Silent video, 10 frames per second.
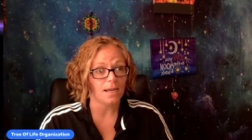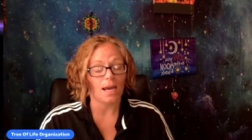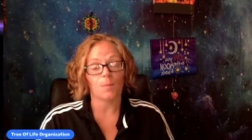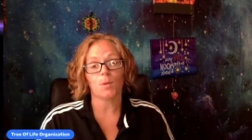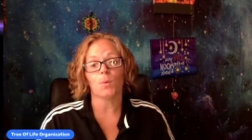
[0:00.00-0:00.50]

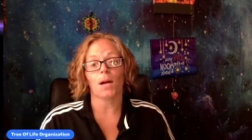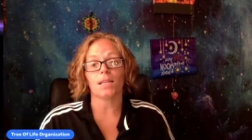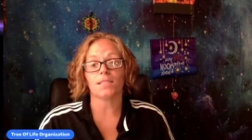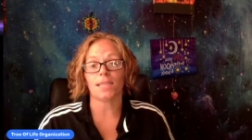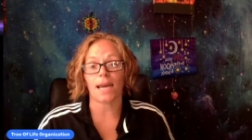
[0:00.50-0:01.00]
and we want
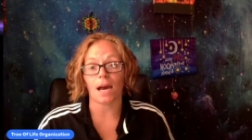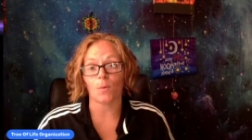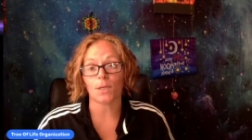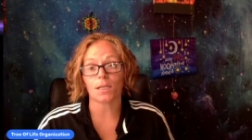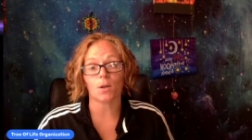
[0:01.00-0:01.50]
to see how
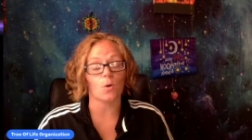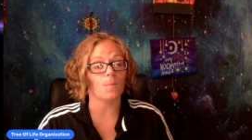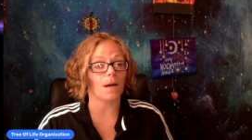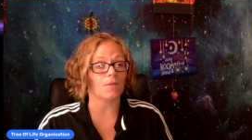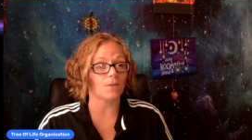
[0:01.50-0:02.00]
we can go
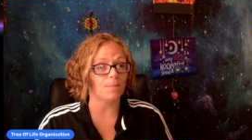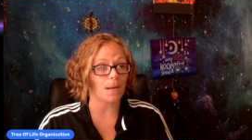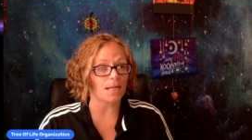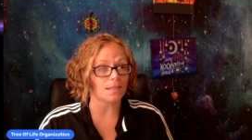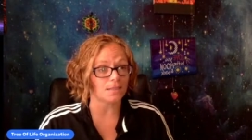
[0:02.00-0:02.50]
about
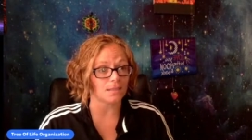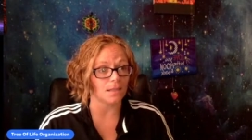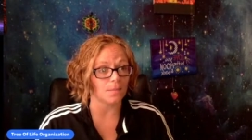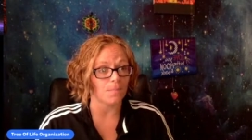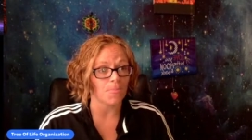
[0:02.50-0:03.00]
rebalancing
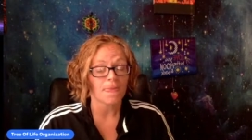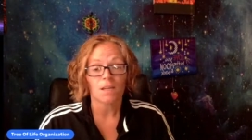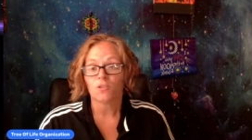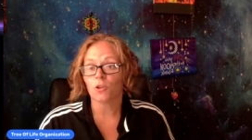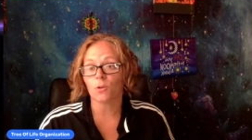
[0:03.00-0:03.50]
them.
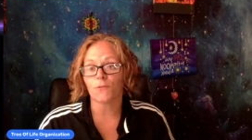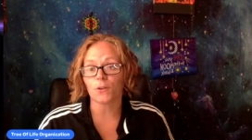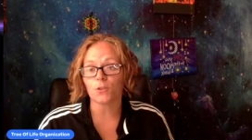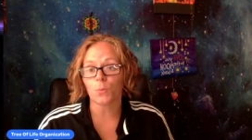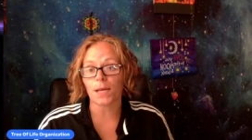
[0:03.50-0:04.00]
So the
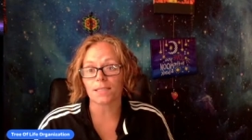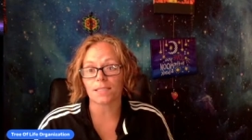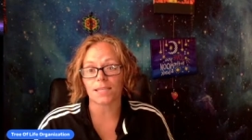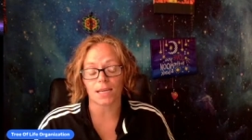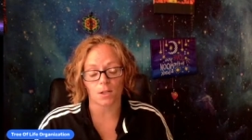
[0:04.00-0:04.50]
first way is to
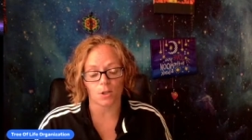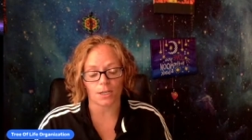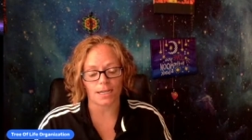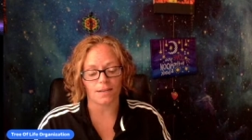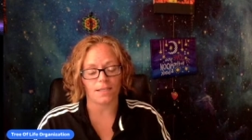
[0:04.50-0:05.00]
take a
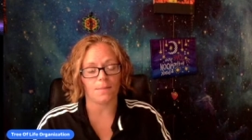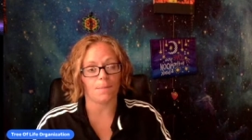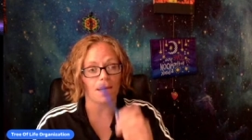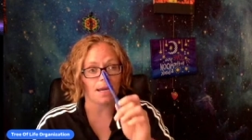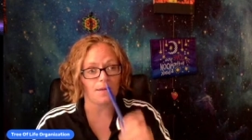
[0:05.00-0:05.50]
look at any
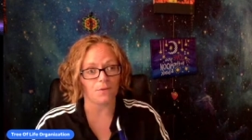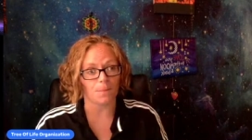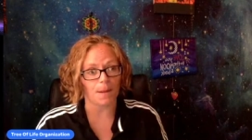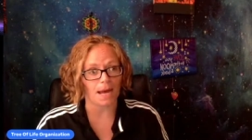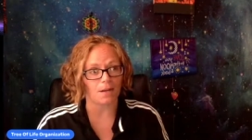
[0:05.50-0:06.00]
behavior
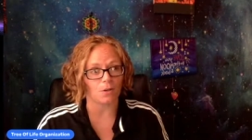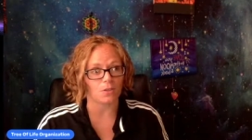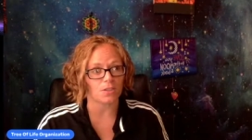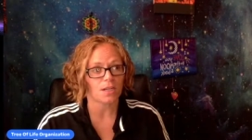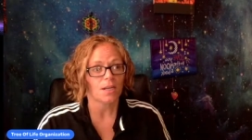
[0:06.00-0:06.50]

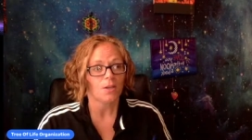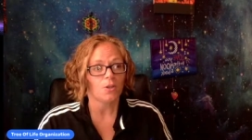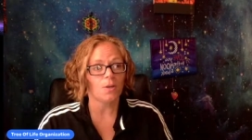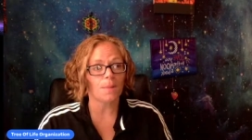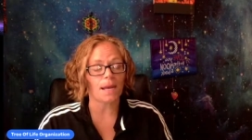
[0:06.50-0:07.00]
patterns.
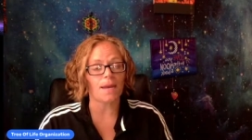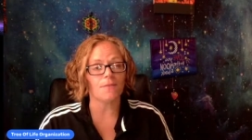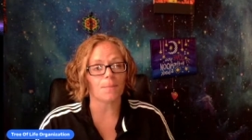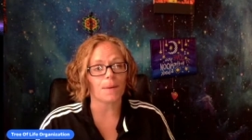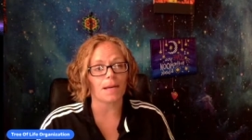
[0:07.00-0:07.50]
Your
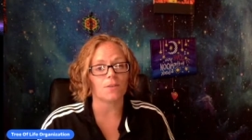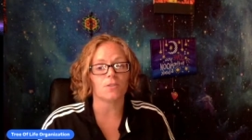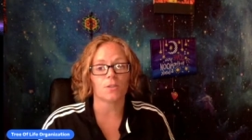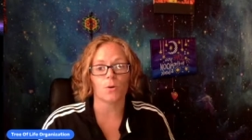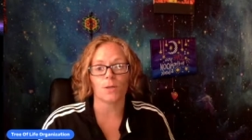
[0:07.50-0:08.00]
behavior patterns
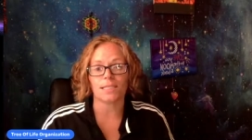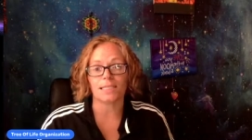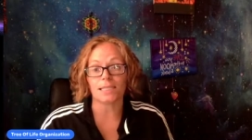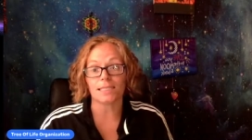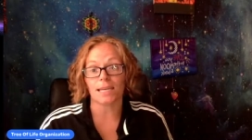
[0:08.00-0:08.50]
are going to
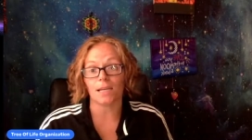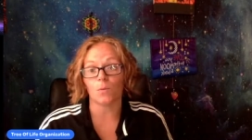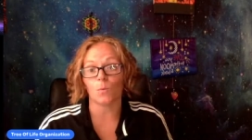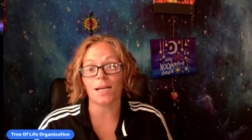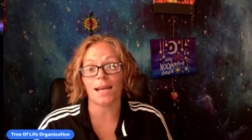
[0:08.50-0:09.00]

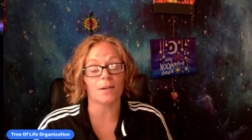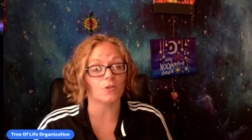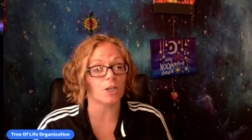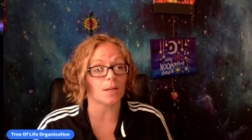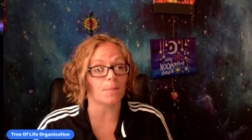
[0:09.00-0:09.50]
dictate what
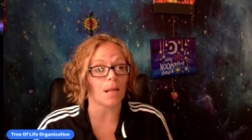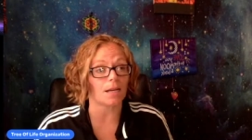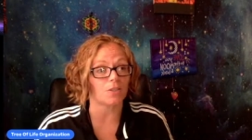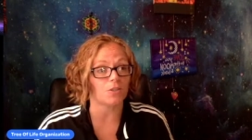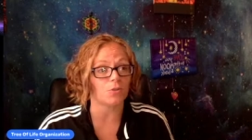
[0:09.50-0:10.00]
energetic
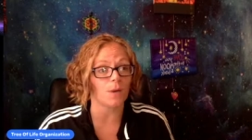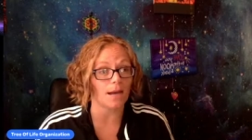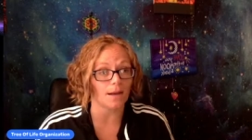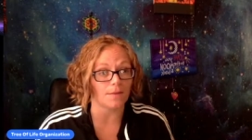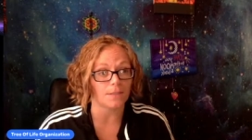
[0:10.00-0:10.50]
blockages you
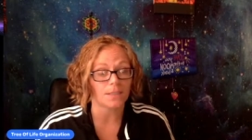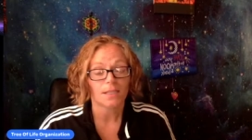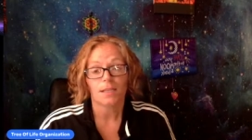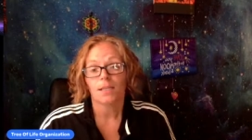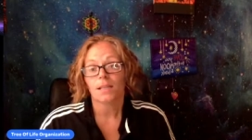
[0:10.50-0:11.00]
have.
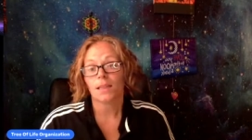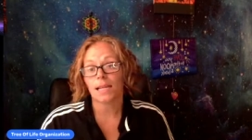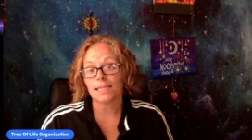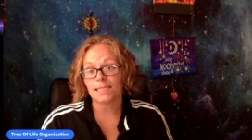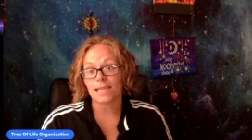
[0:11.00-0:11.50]

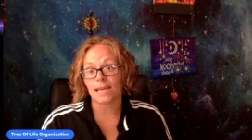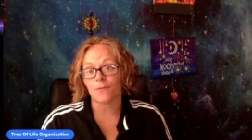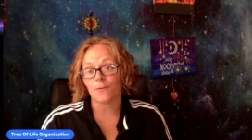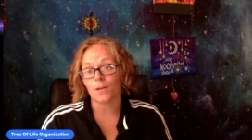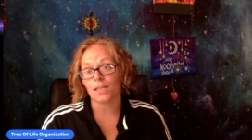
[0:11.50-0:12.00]
Let's take,
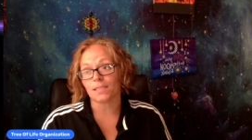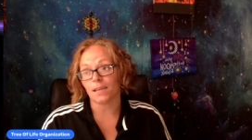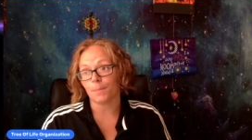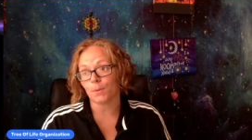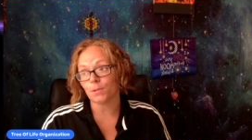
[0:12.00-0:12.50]
for an
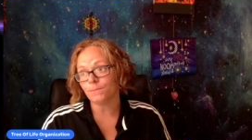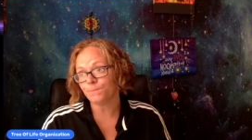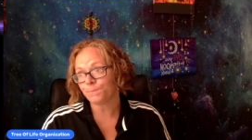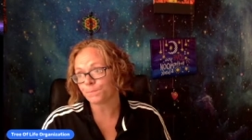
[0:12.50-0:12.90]
example,